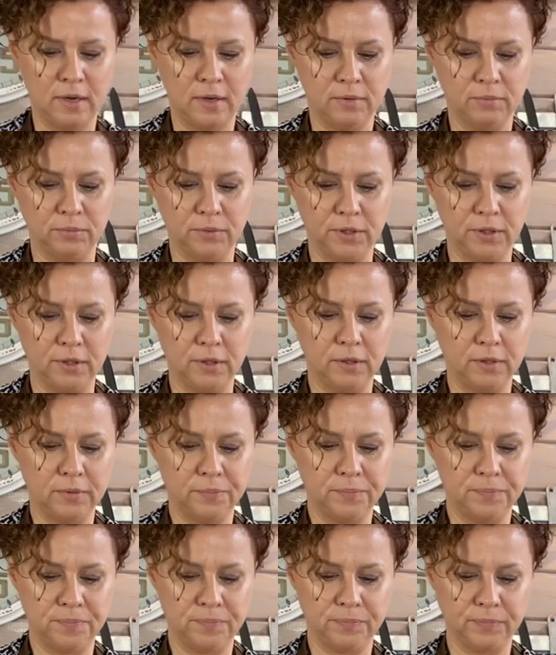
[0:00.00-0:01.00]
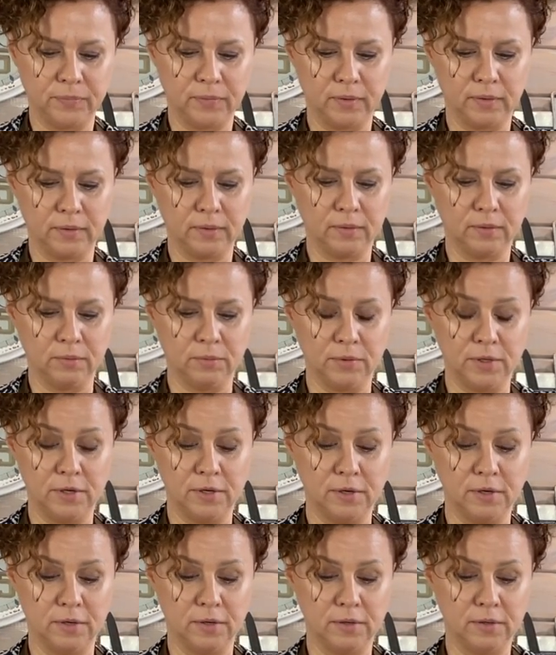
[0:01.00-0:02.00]
we
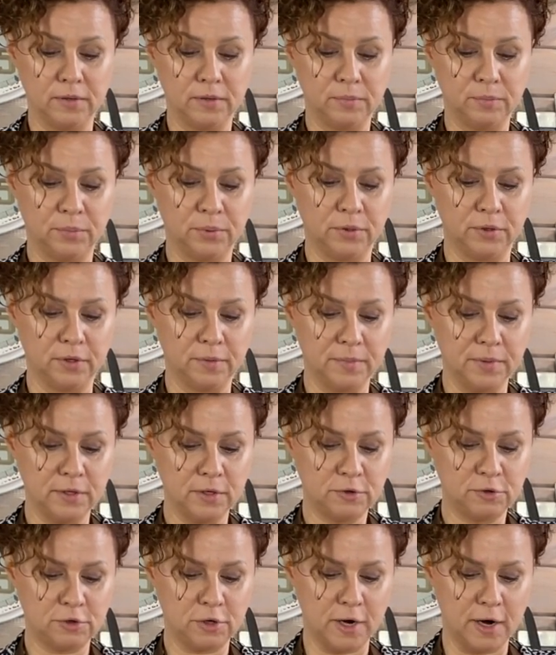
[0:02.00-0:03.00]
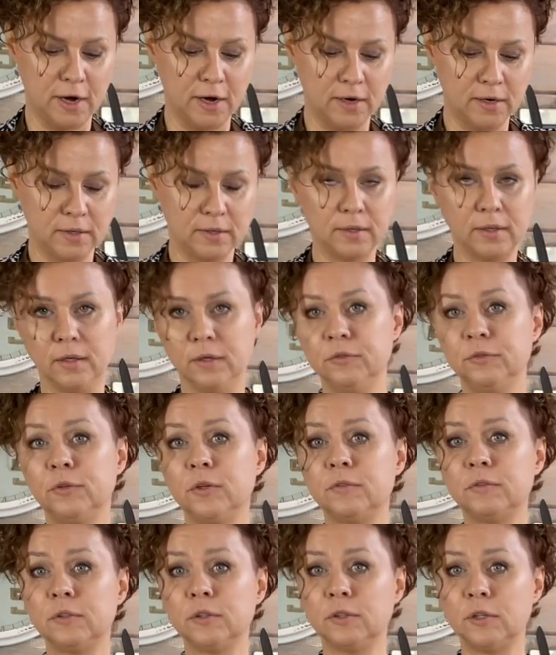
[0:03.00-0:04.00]
will put them on a tray. And if you have
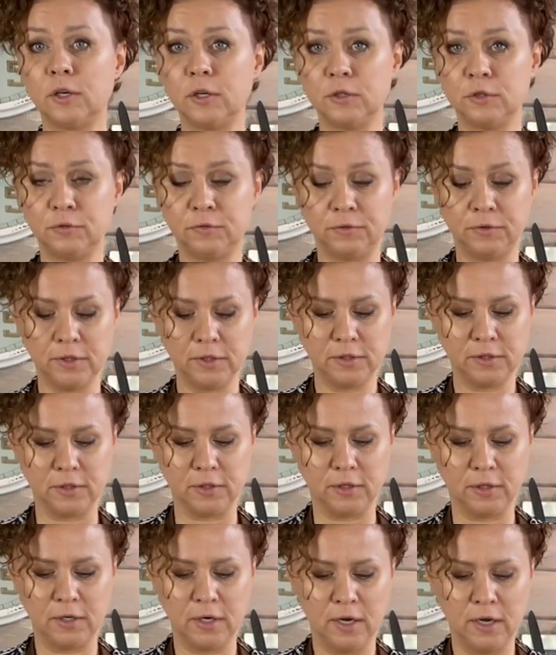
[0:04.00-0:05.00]
a large freezer,